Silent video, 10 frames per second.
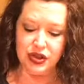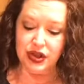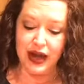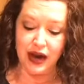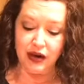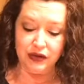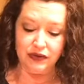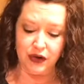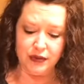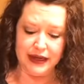took our
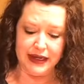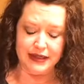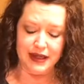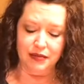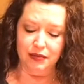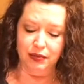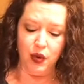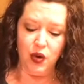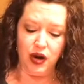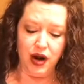infirmities and
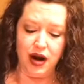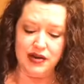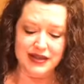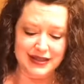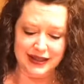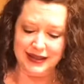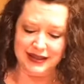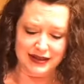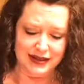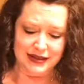bore our
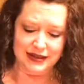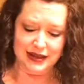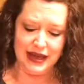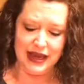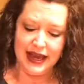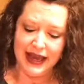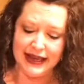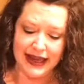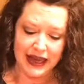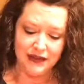sicknesses.
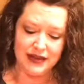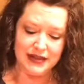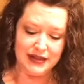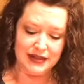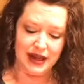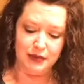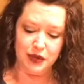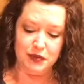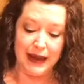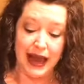He gave his
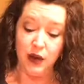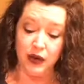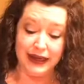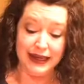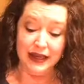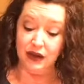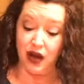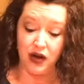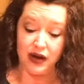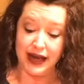disciples power to heal
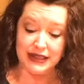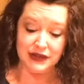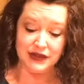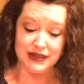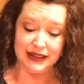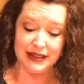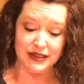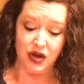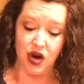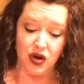all kinds of
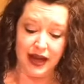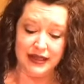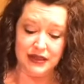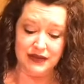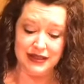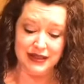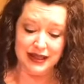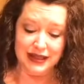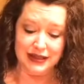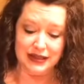sickness and all kinds of
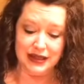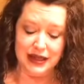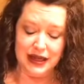disease.